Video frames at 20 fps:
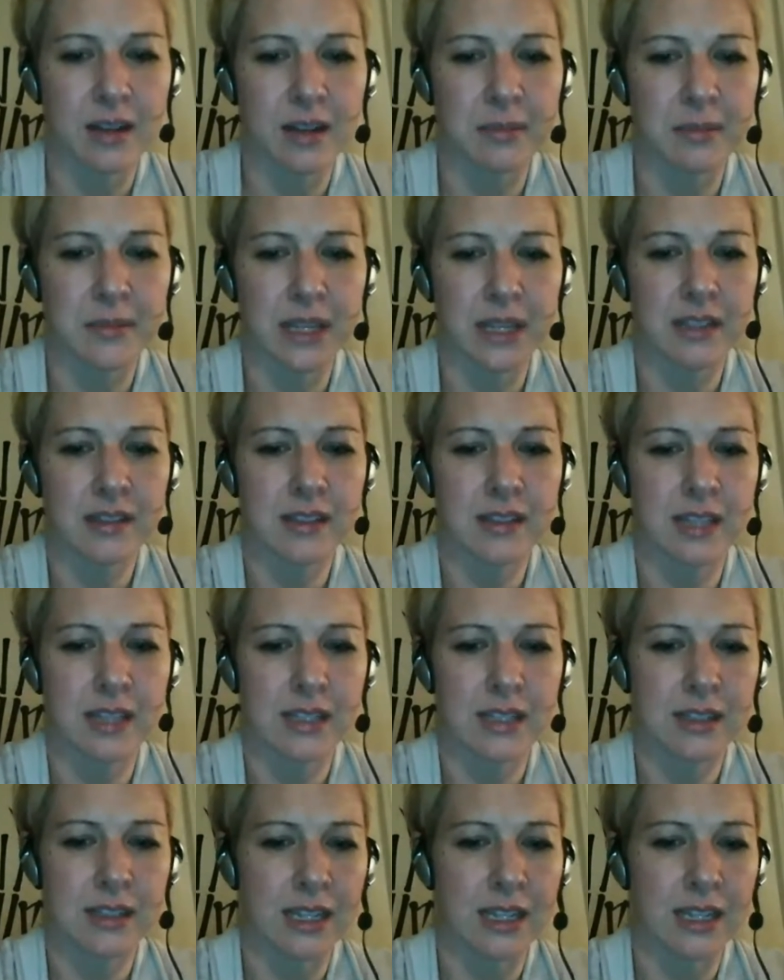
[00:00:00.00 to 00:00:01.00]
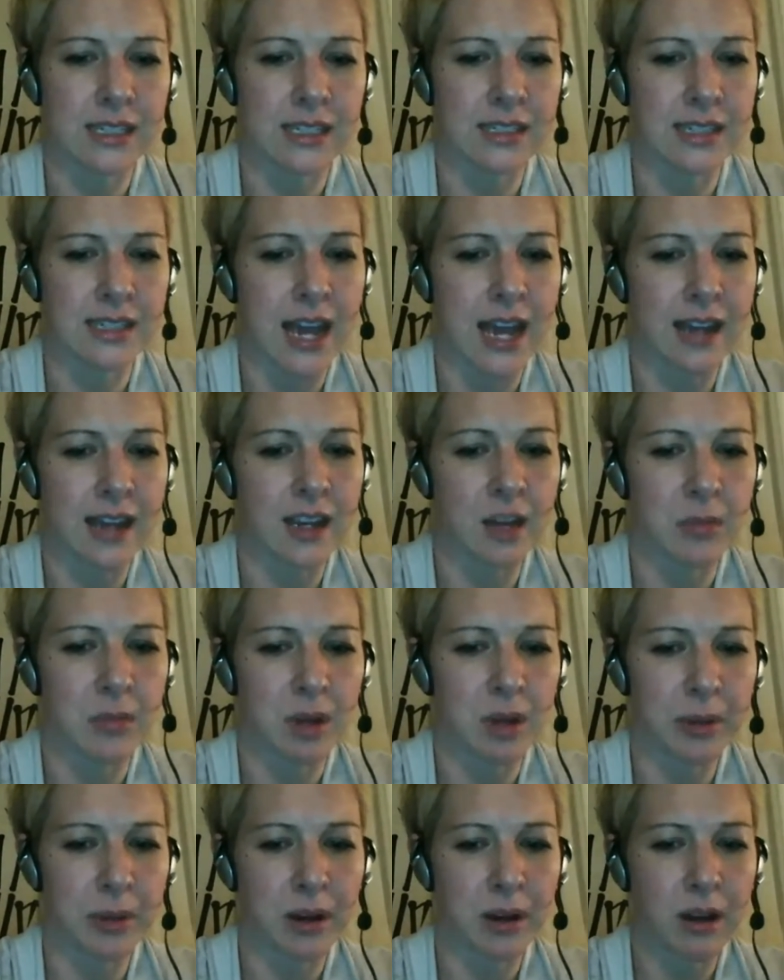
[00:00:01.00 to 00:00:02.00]
that did not come
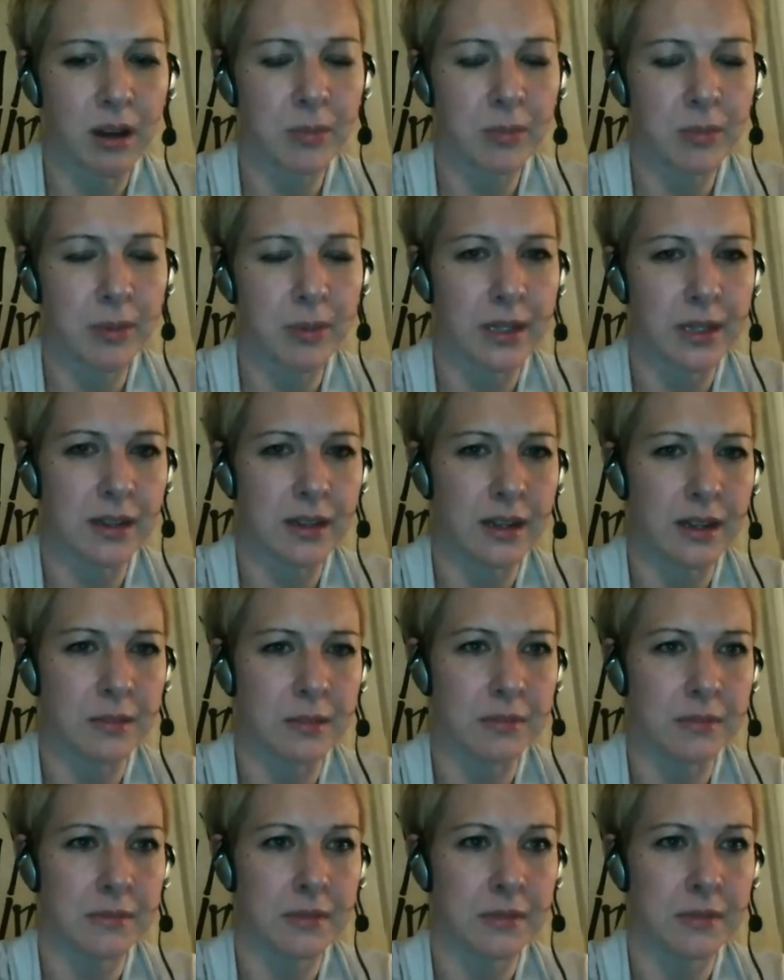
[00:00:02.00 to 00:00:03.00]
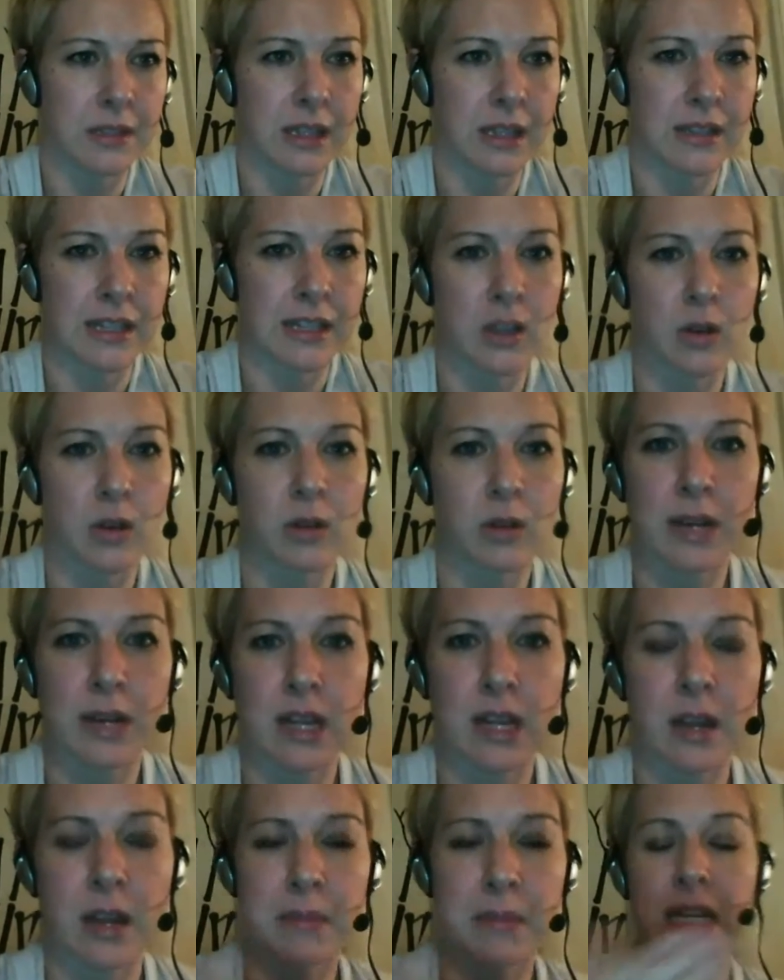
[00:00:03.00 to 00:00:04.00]
up at all, but that they go
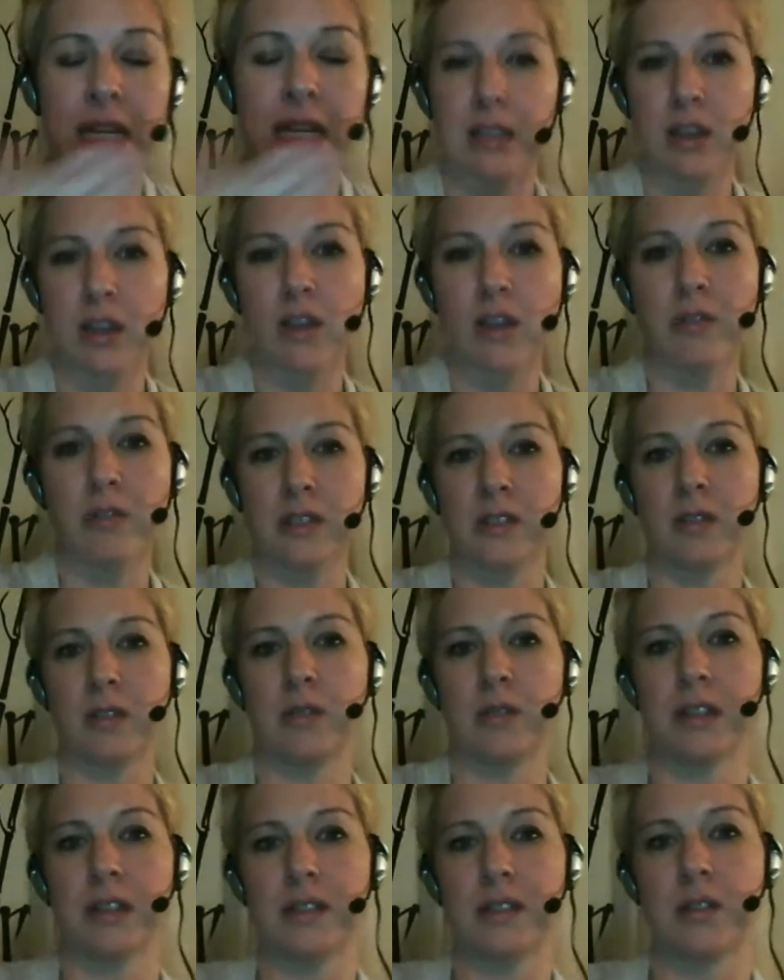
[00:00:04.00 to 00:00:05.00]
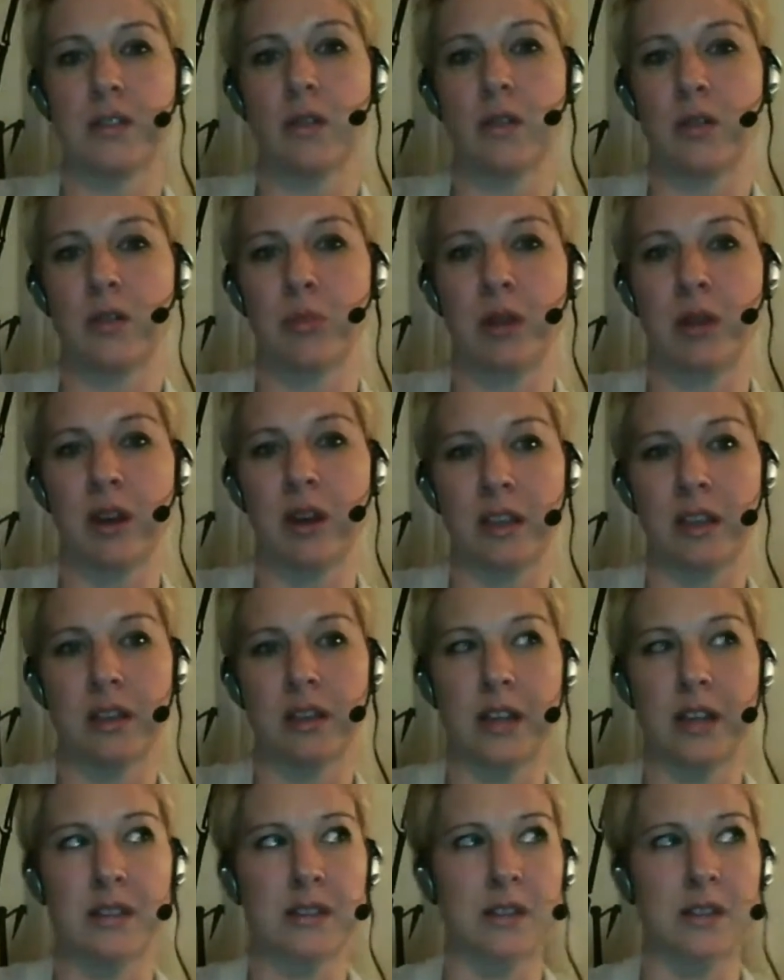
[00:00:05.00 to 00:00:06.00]
immediately over to let's go to the parking
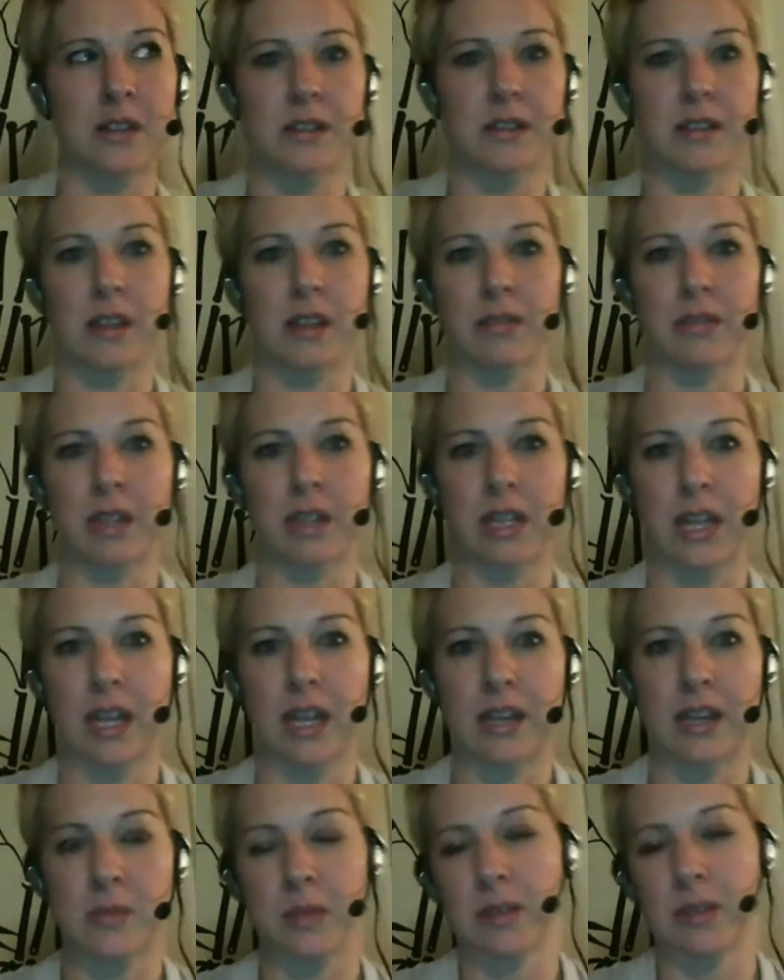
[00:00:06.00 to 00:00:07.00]
lot and start siphoning gas.